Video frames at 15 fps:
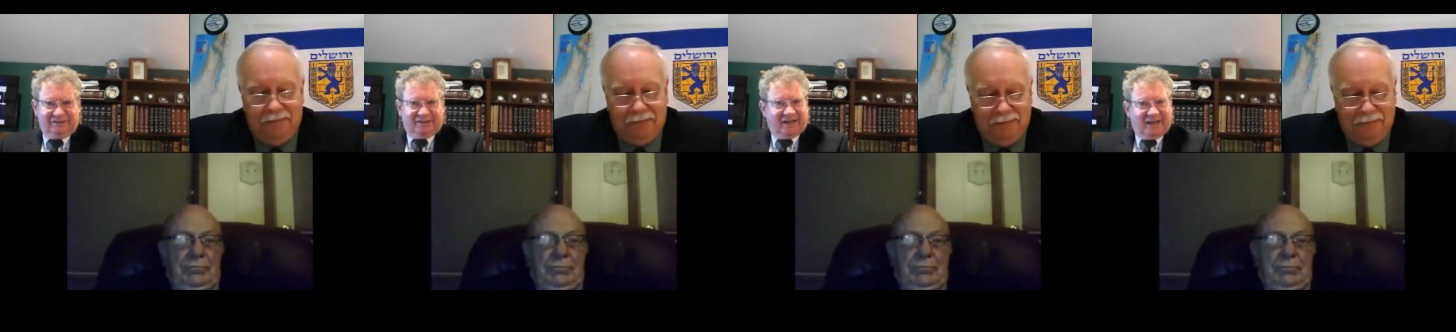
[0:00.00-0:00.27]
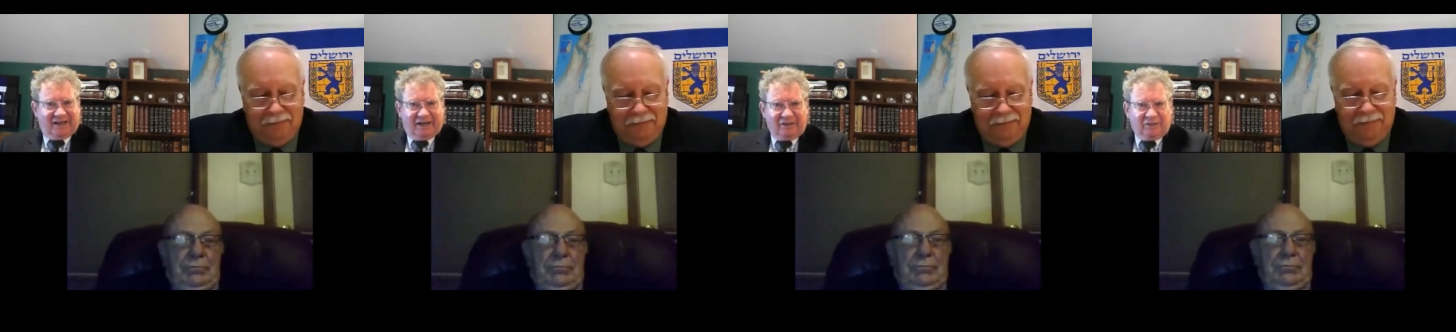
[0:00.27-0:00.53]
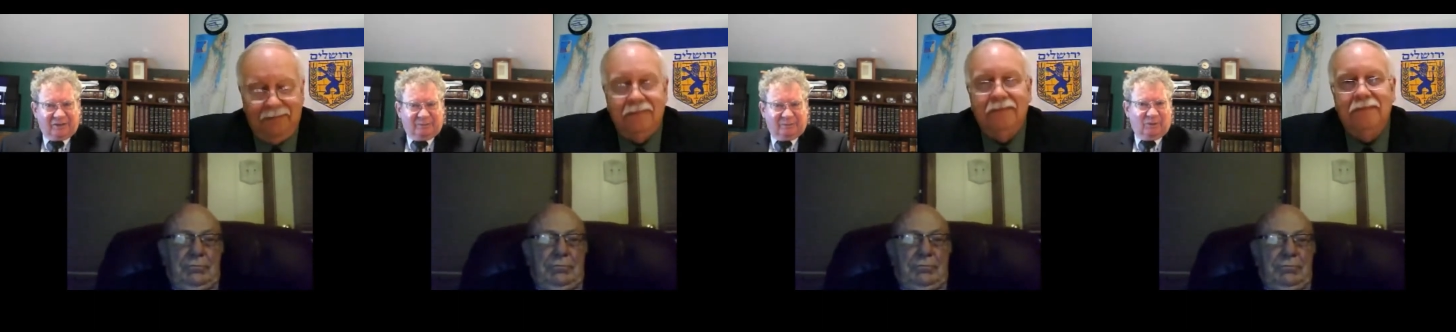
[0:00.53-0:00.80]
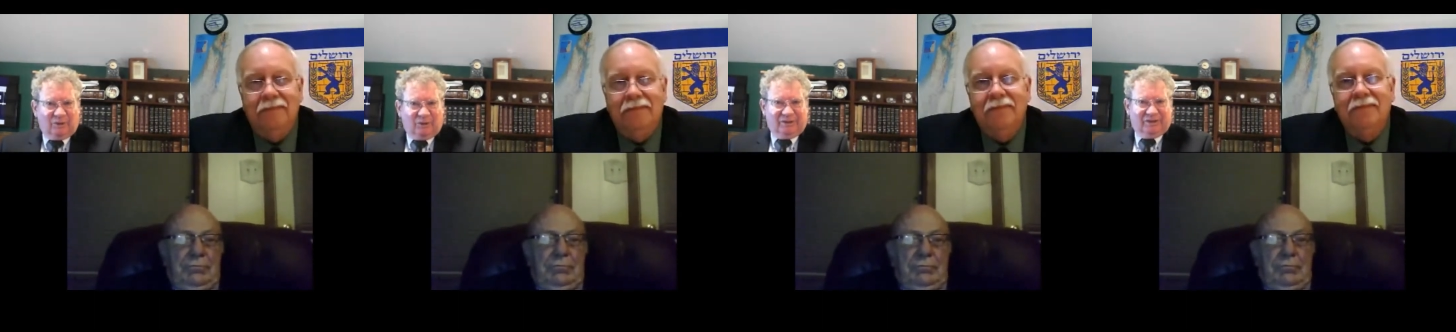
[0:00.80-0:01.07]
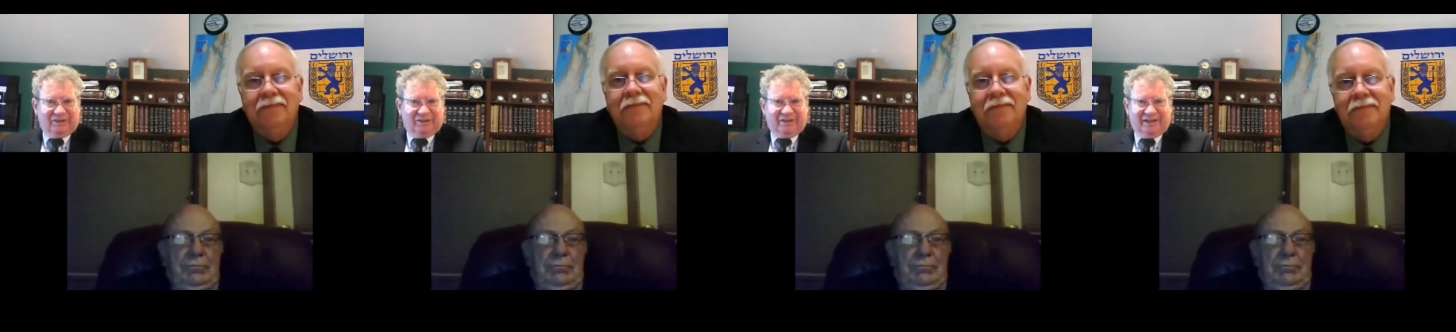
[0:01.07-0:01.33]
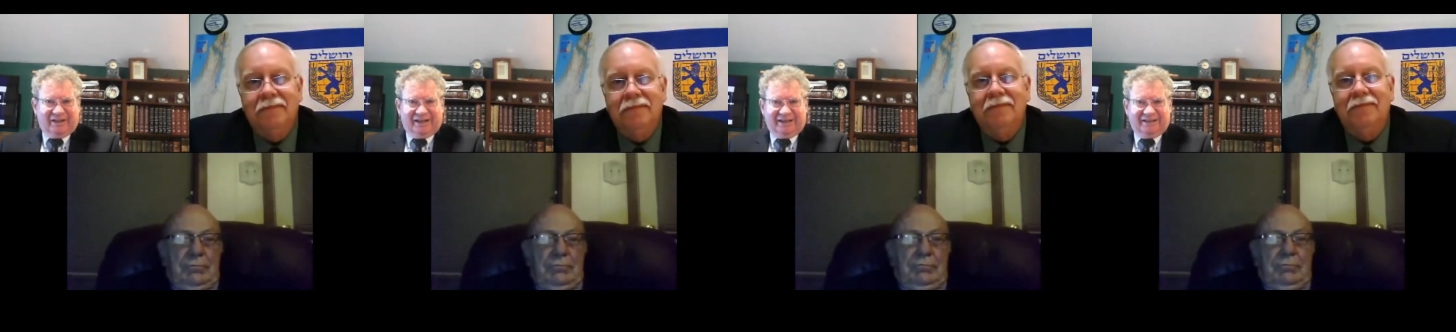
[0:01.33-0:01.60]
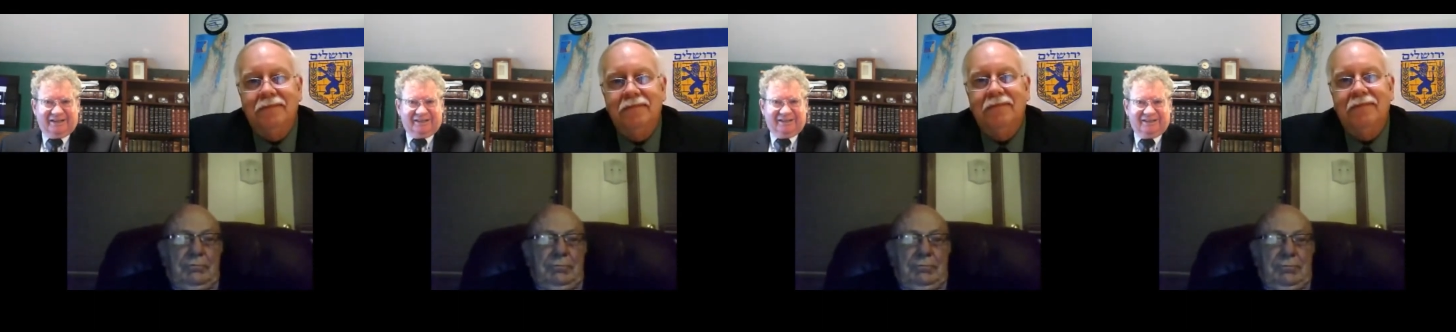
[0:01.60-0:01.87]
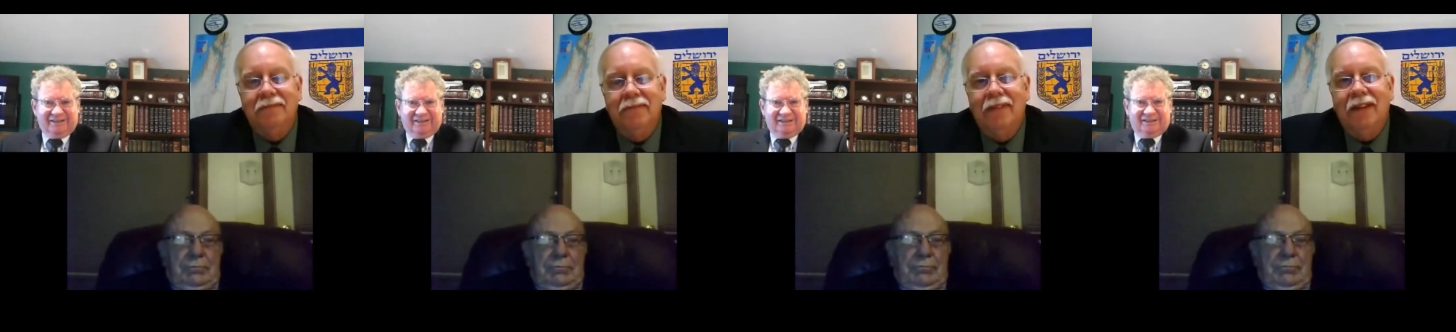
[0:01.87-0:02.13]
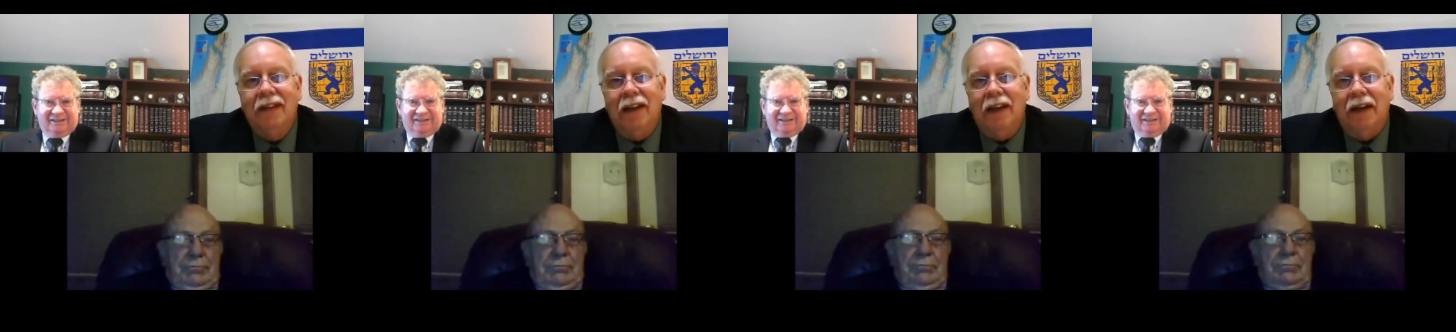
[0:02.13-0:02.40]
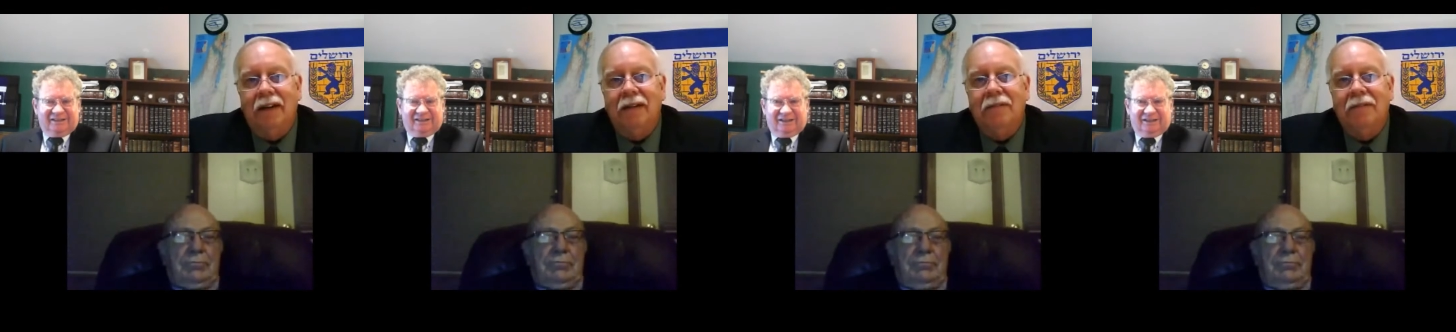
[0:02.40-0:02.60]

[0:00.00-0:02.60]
Speaker 1: and nothing more than that. Yeah.